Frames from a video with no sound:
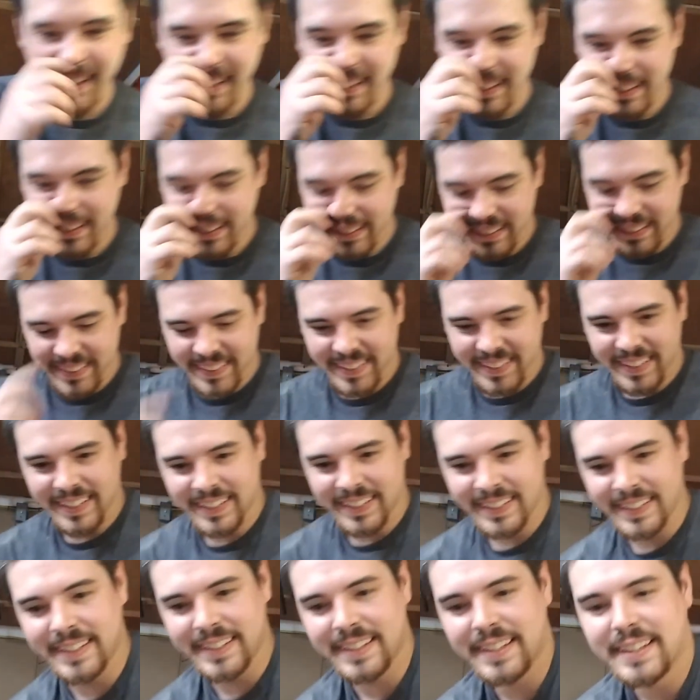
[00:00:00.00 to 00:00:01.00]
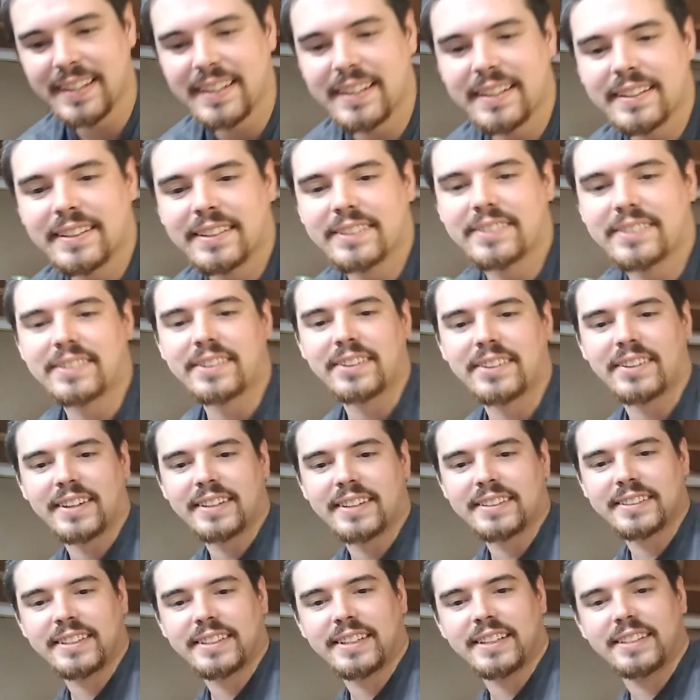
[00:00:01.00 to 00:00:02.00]
Okay, let's go ahead
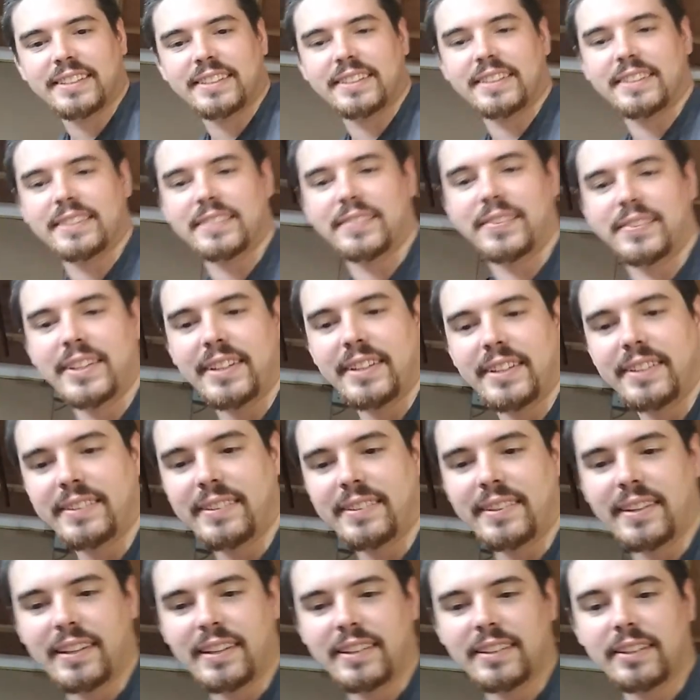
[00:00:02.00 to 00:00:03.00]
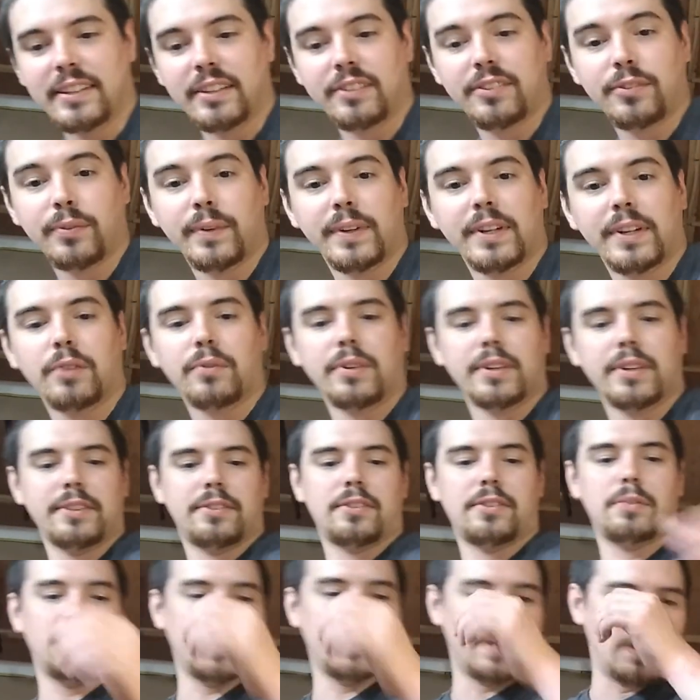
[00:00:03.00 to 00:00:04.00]
and cut another piece. This one I want
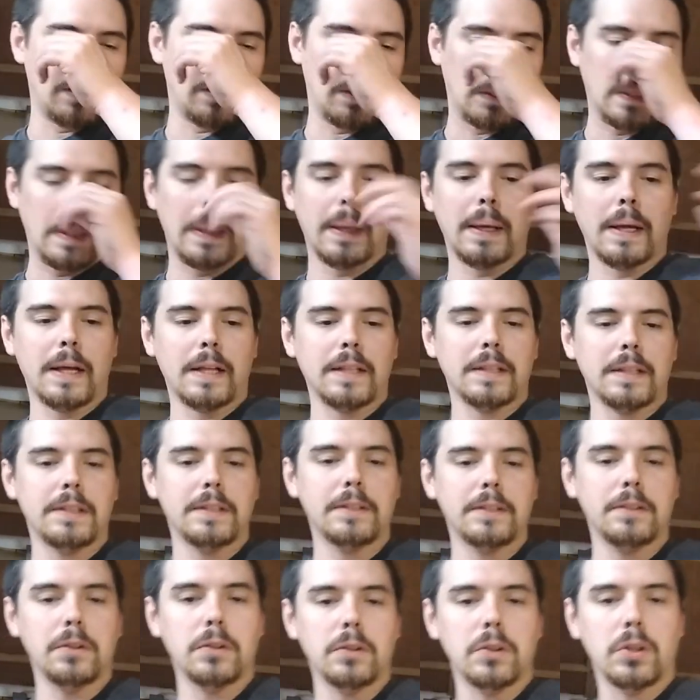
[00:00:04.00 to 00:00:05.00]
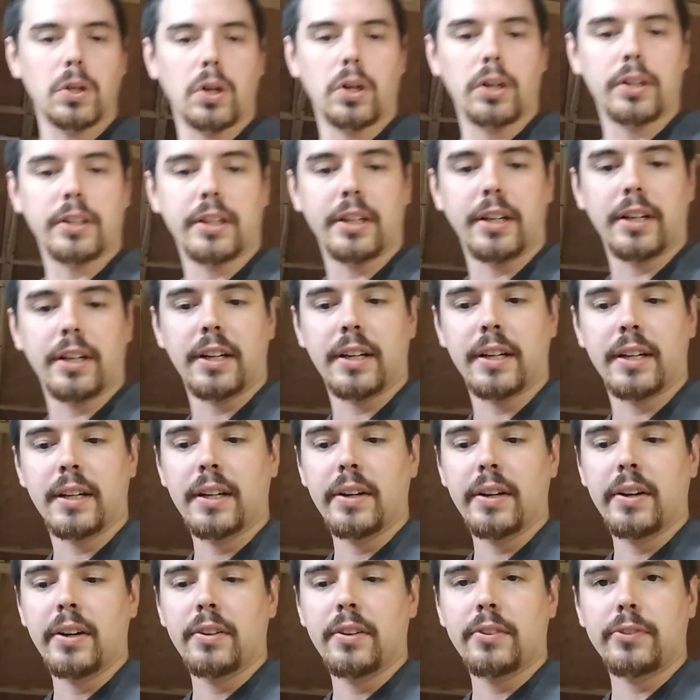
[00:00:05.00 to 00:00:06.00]
to be a little longer
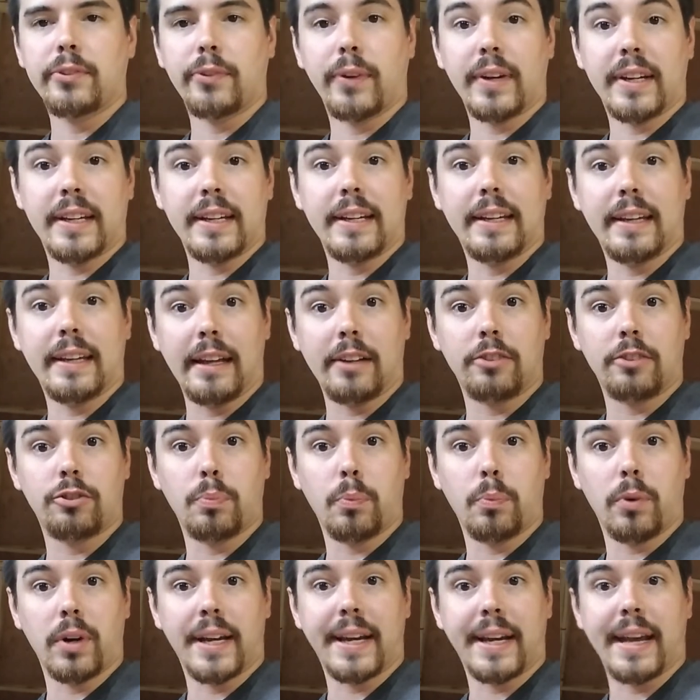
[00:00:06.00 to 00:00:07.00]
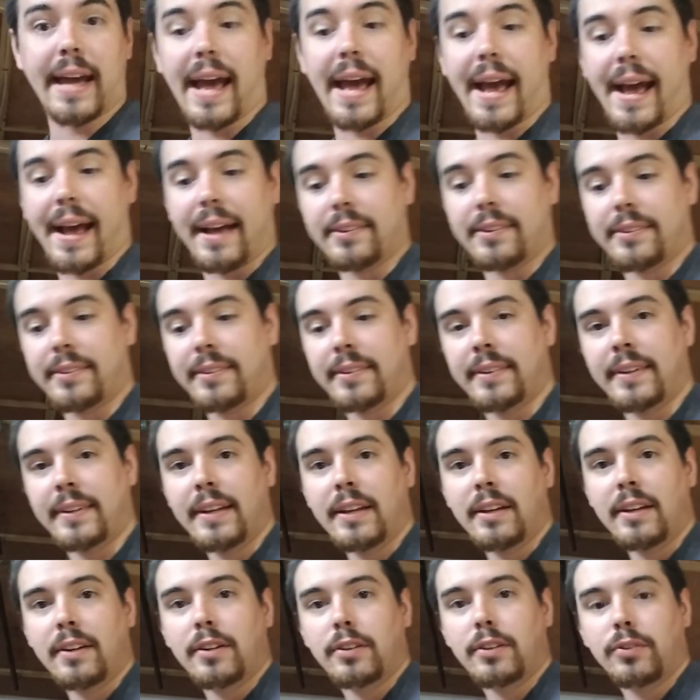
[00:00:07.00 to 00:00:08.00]
so I can catch more gas.
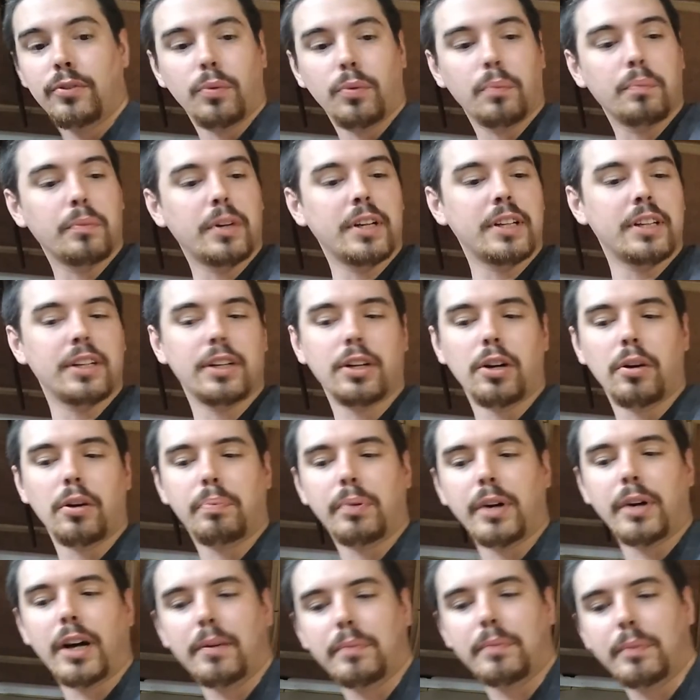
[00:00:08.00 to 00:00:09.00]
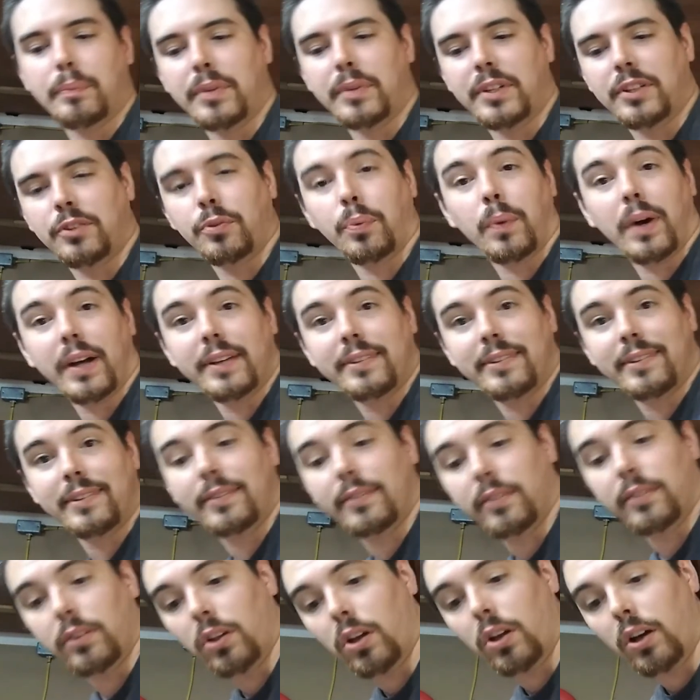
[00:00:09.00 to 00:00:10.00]
So I'm going to go probably twice
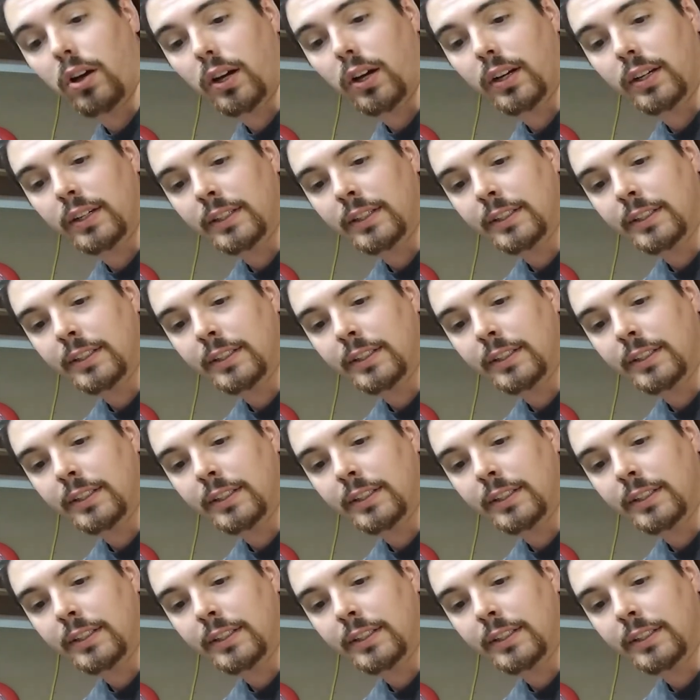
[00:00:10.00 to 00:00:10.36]
as long.